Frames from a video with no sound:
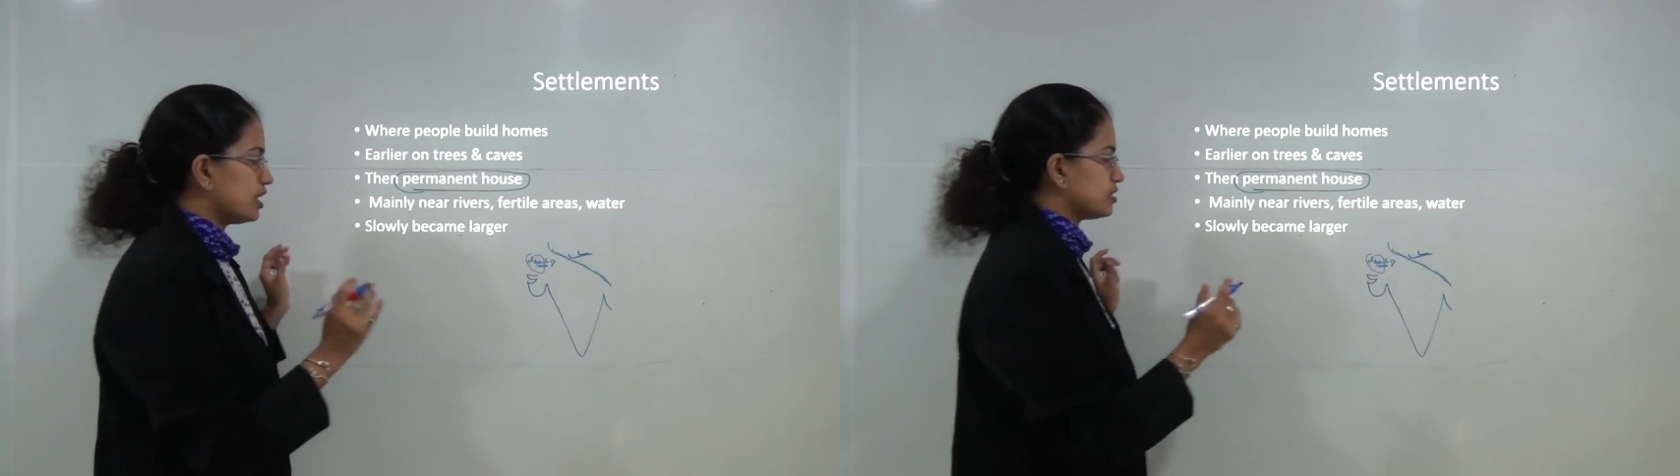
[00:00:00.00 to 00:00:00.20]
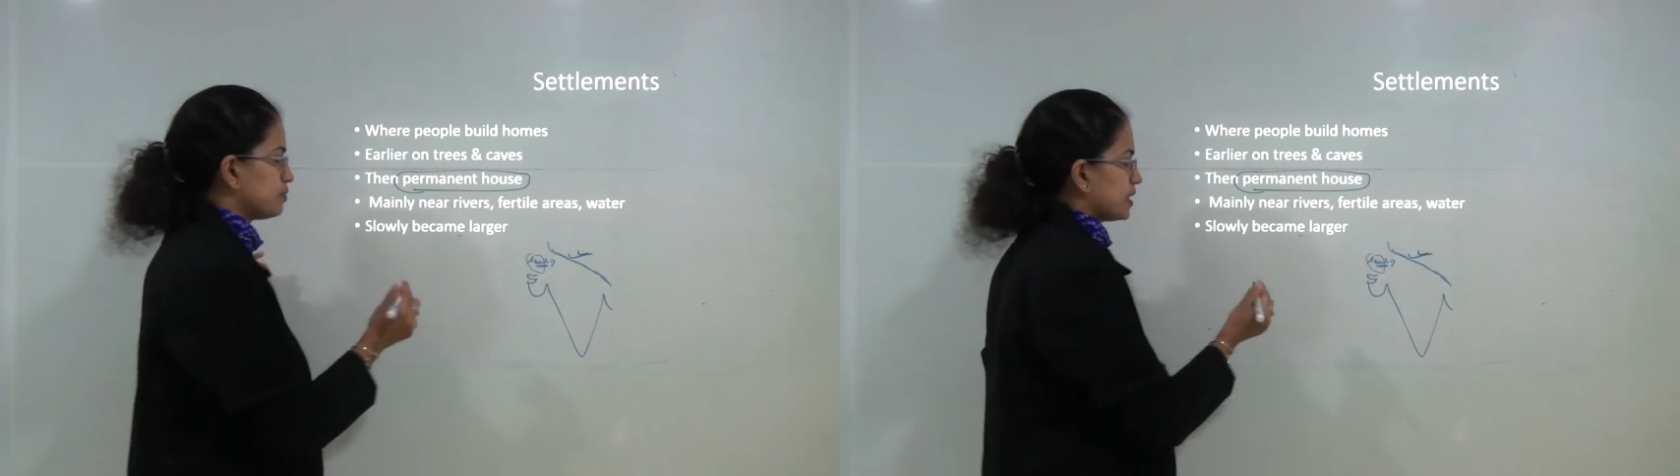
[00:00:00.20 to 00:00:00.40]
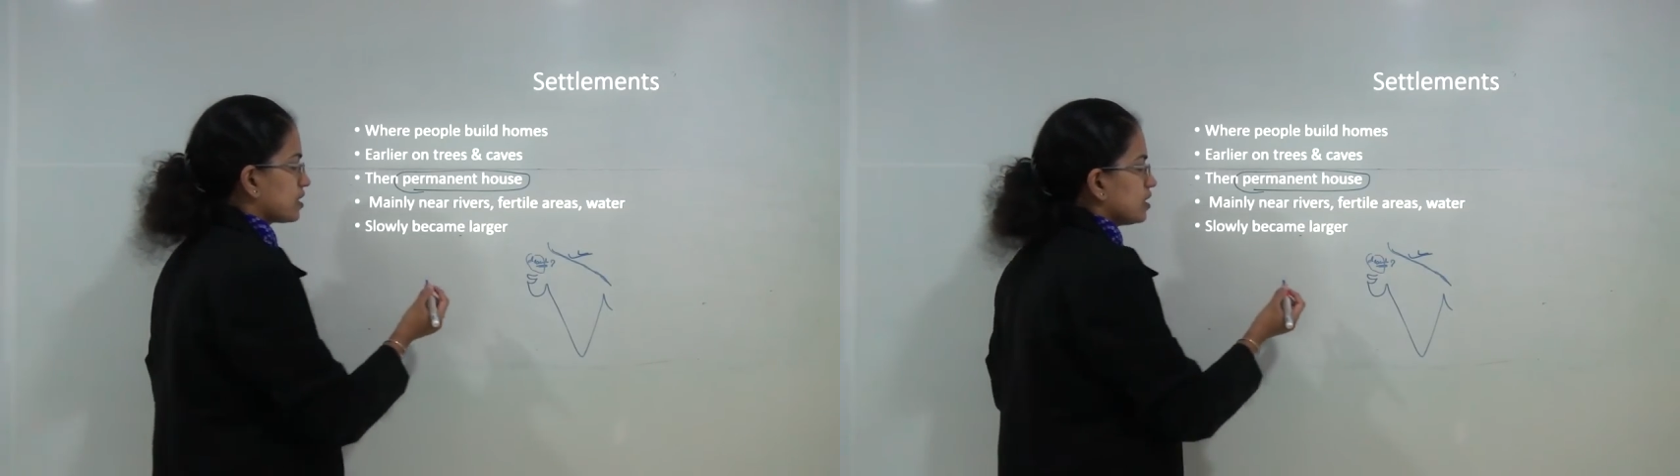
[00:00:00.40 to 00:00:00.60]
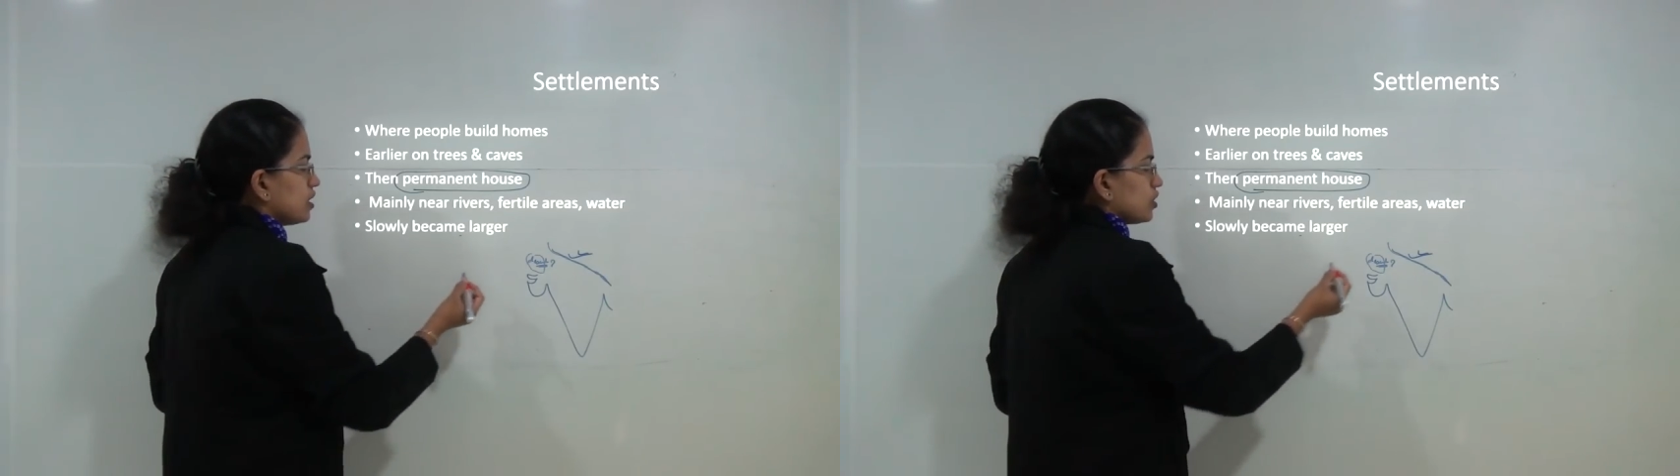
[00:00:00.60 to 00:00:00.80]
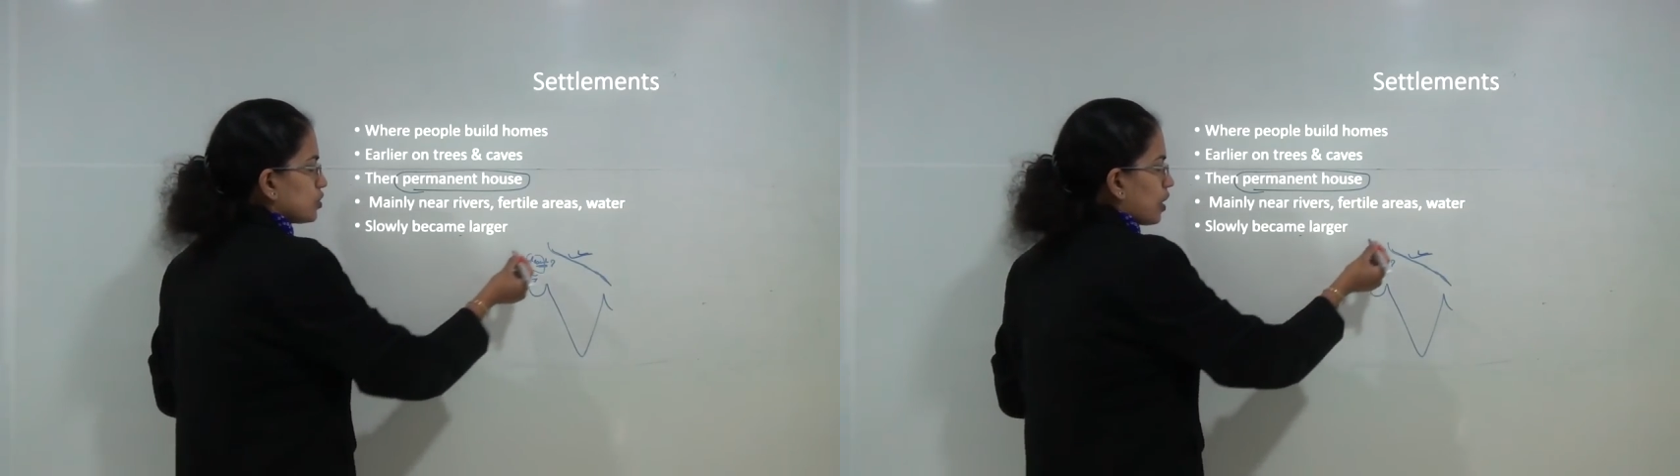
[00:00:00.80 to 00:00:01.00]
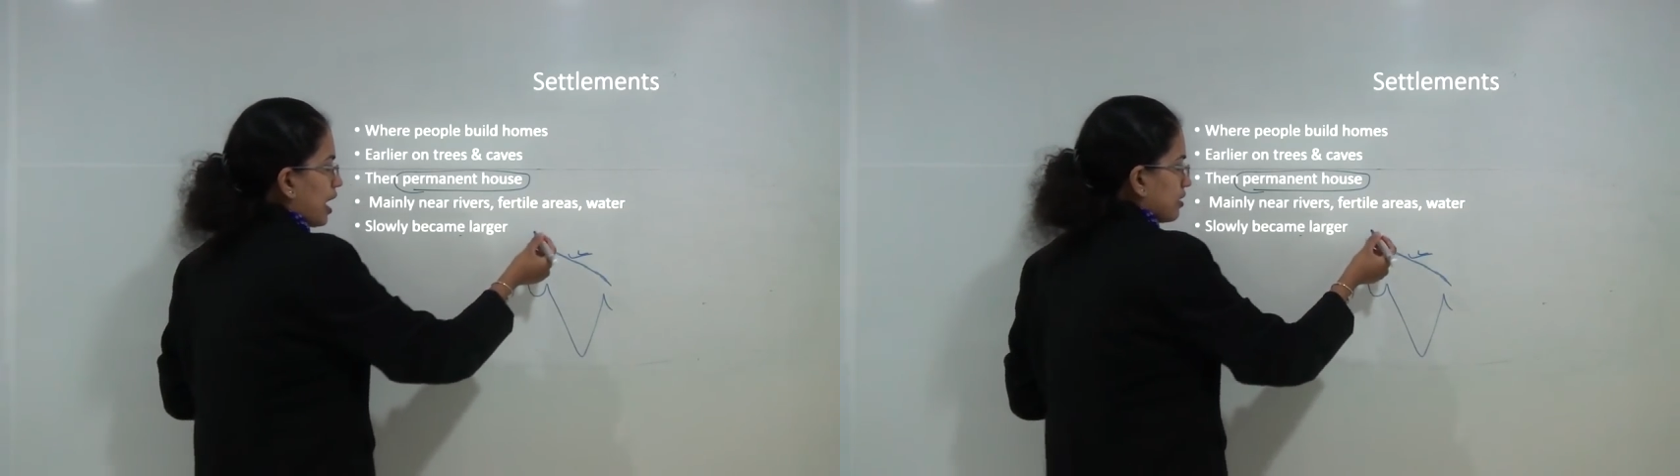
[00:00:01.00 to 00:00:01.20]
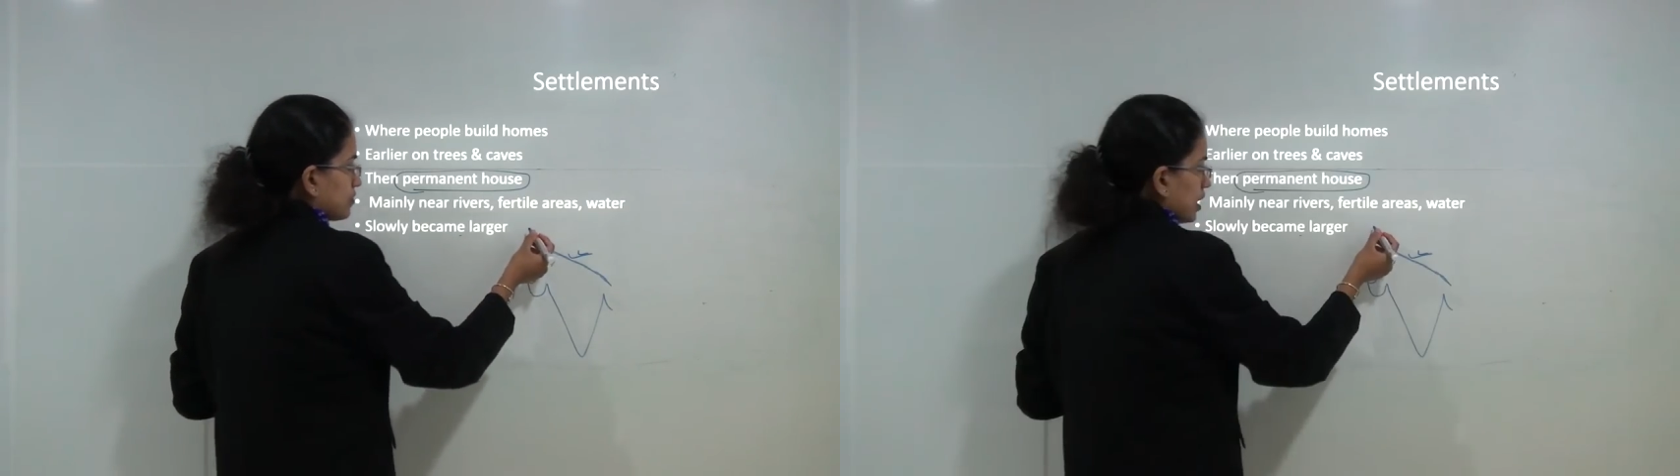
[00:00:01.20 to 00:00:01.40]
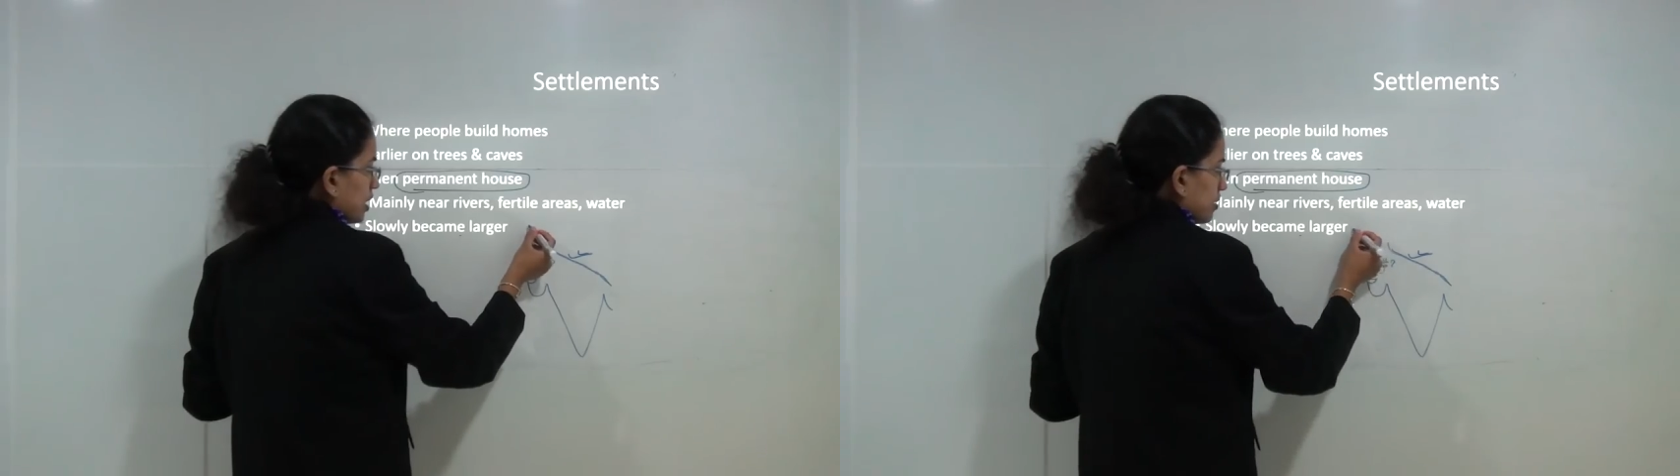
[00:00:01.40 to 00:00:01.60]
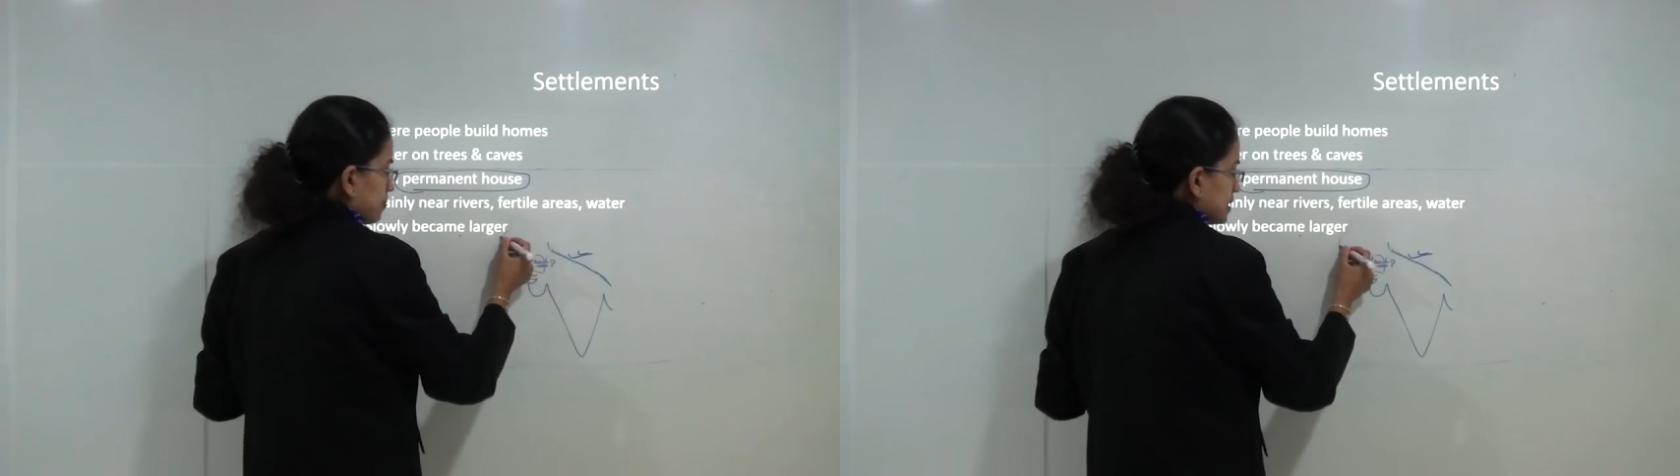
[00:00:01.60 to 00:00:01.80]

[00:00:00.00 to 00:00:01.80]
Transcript: aspect, you have the Harappan